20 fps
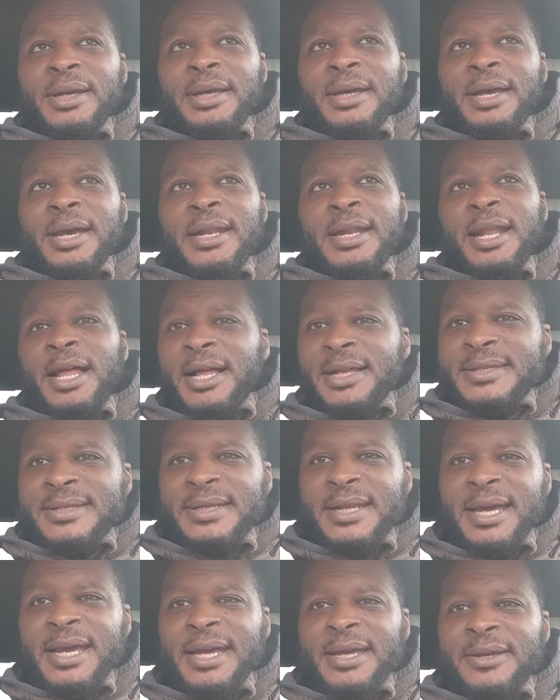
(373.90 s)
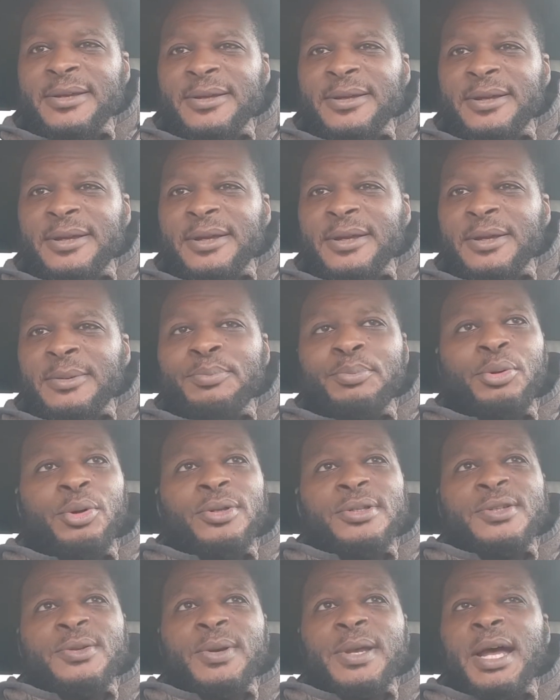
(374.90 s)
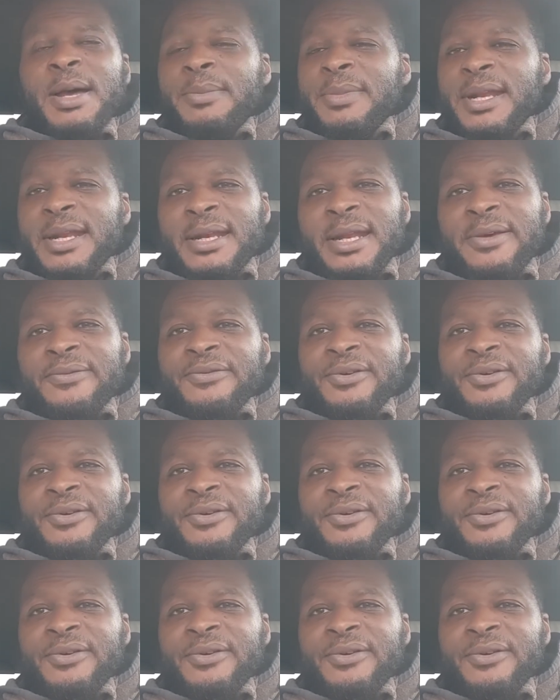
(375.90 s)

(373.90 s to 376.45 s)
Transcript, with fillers: And last night, balls were coming in left,